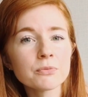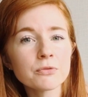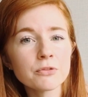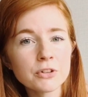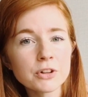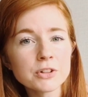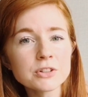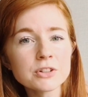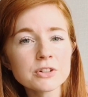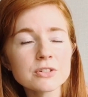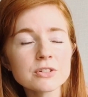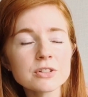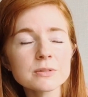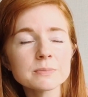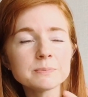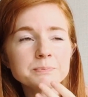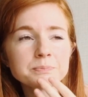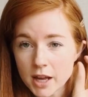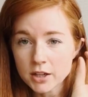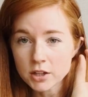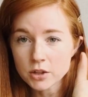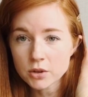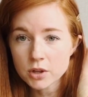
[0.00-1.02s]
filters,
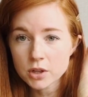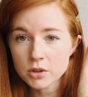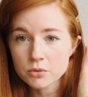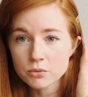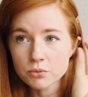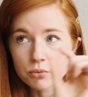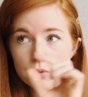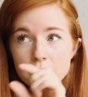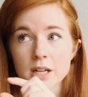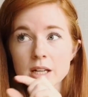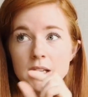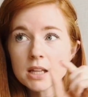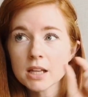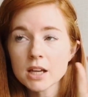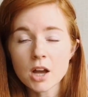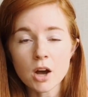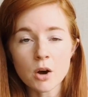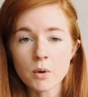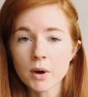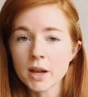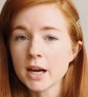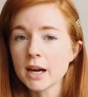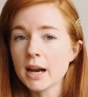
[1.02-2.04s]
and you can really
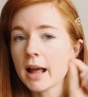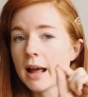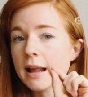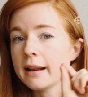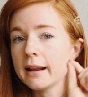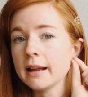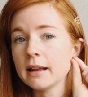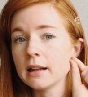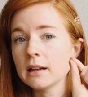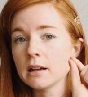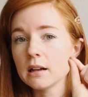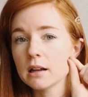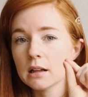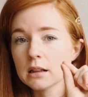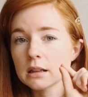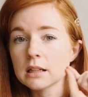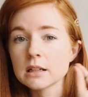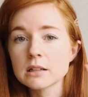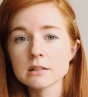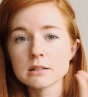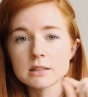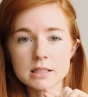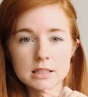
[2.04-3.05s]
go in and edit
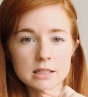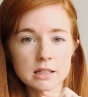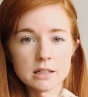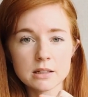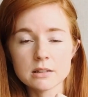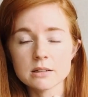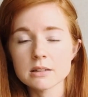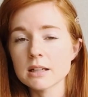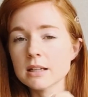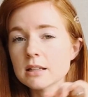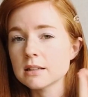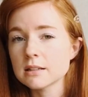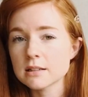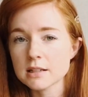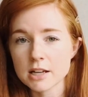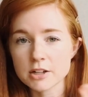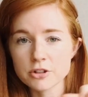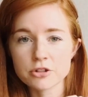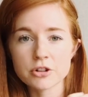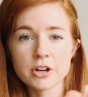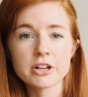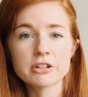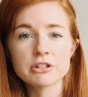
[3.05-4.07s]
little details like the
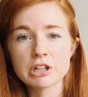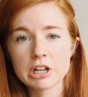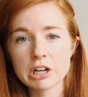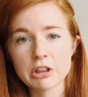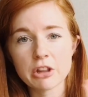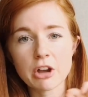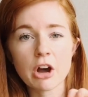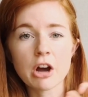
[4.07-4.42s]
saturation, the